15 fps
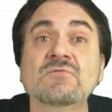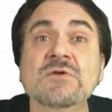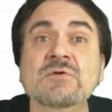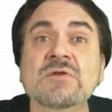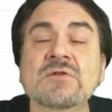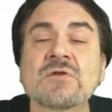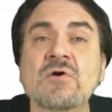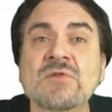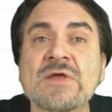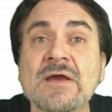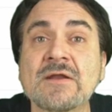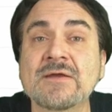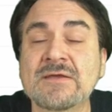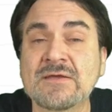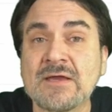If you didn't know
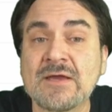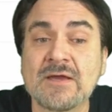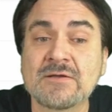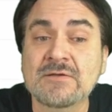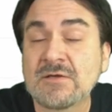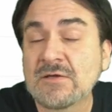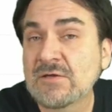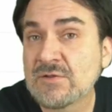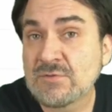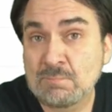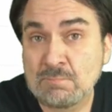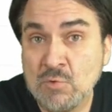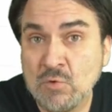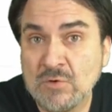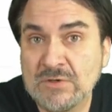that, again,
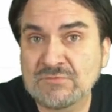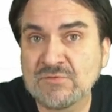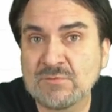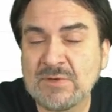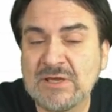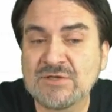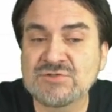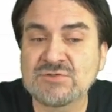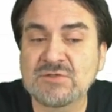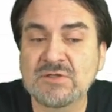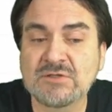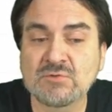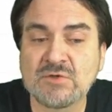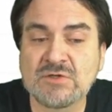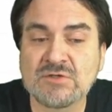more information
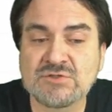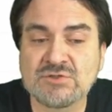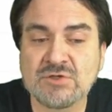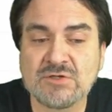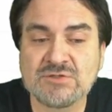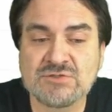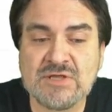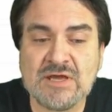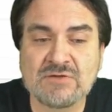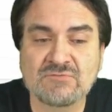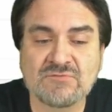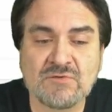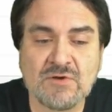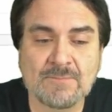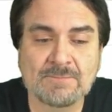that you can judge that
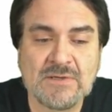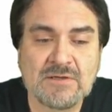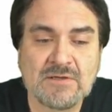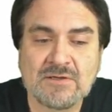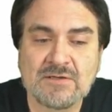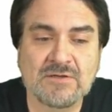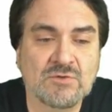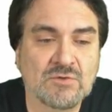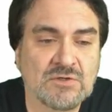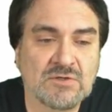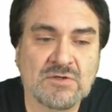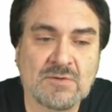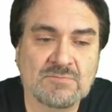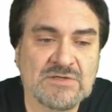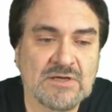from. Now you
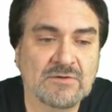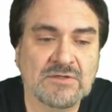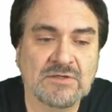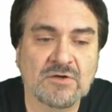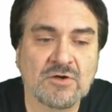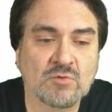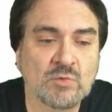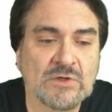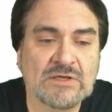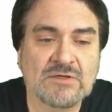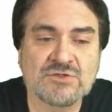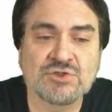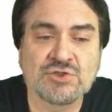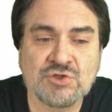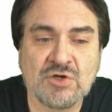can come down here and we
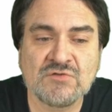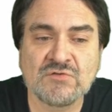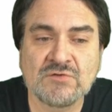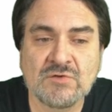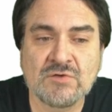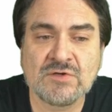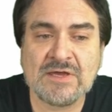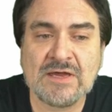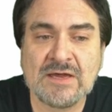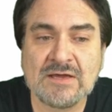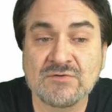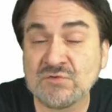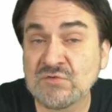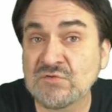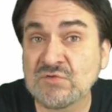can just look
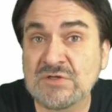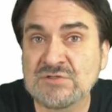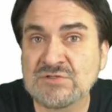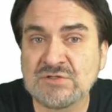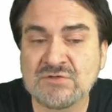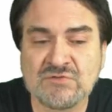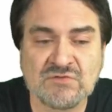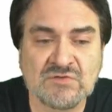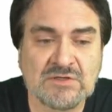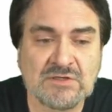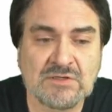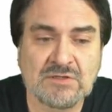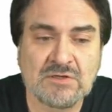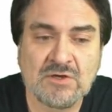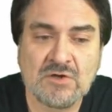at
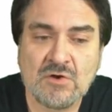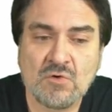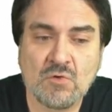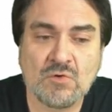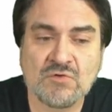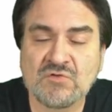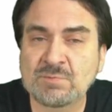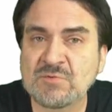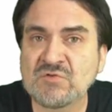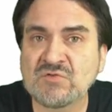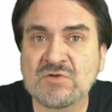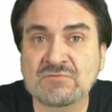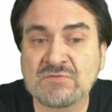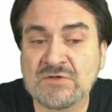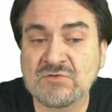CGC or
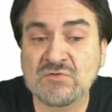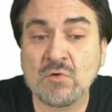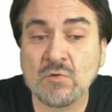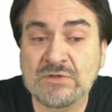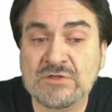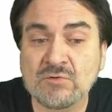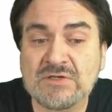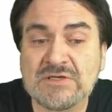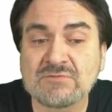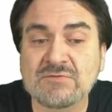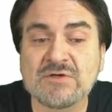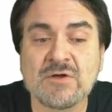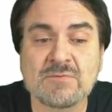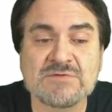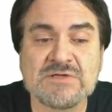specifics, or you can
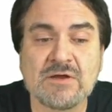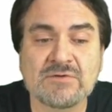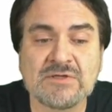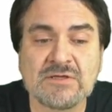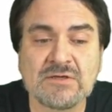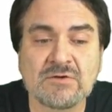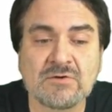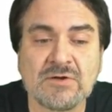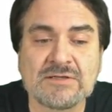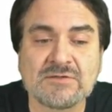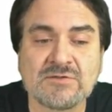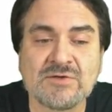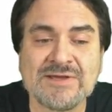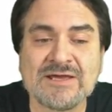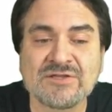even come down here and
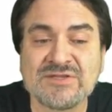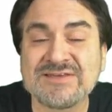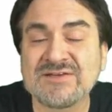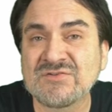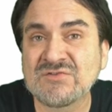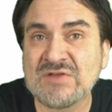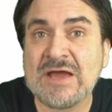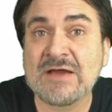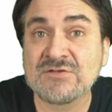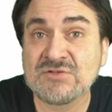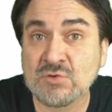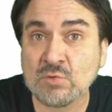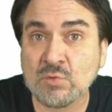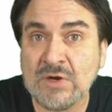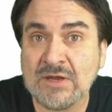look at the
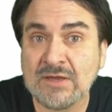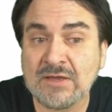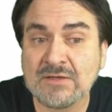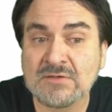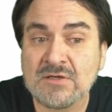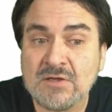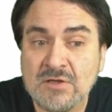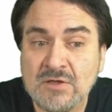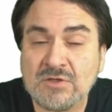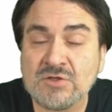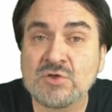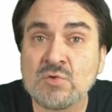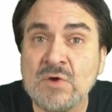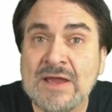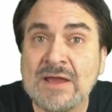exact grade
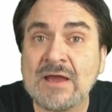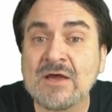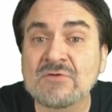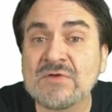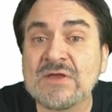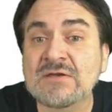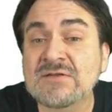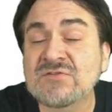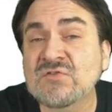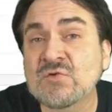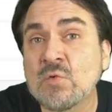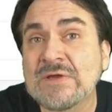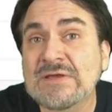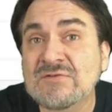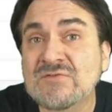you have, and it's
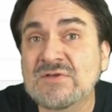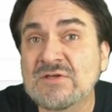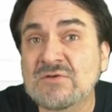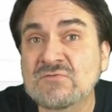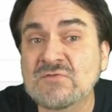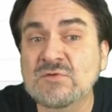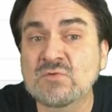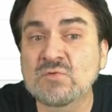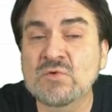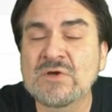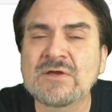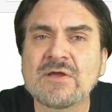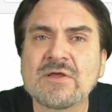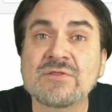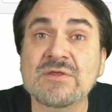going to give you
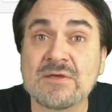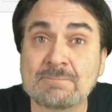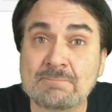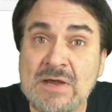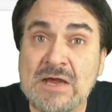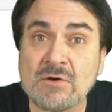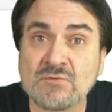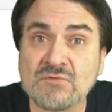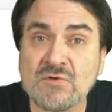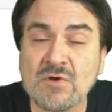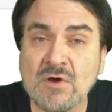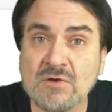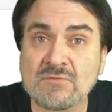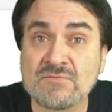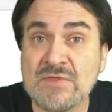the amount
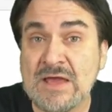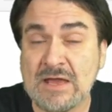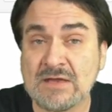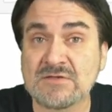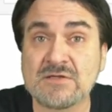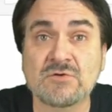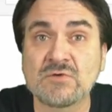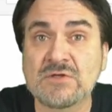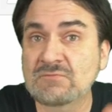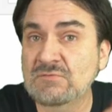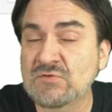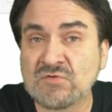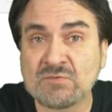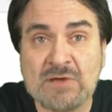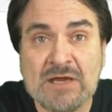of that. It'll give
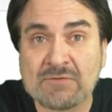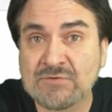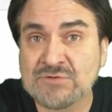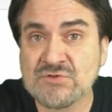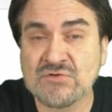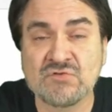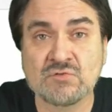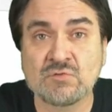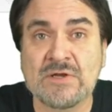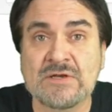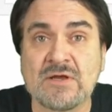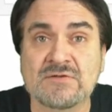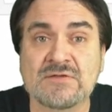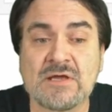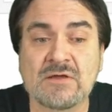you some averages
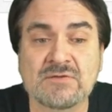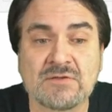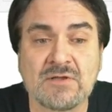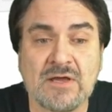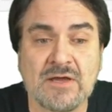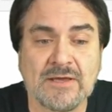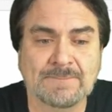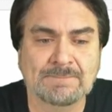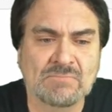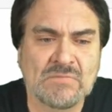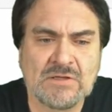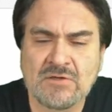straight on down the line.